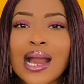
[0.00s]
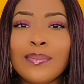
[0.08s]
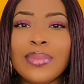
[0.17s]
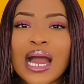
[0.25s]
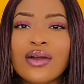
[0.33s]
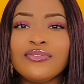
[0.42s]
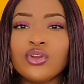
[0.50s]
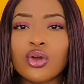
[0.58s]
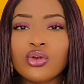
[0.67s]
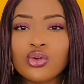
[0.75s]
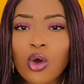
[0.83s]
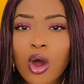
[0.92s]
above your
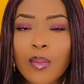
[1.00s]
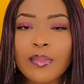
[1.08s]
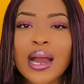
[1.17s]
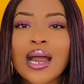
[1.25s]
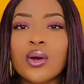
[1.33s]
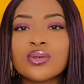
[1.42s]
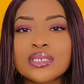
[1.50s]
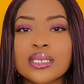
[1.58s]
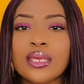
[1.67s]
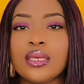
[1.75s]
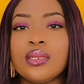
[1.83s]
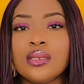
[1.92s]
normal
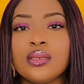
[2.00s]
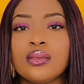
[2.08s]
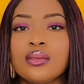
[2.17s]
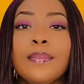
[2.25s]
skin.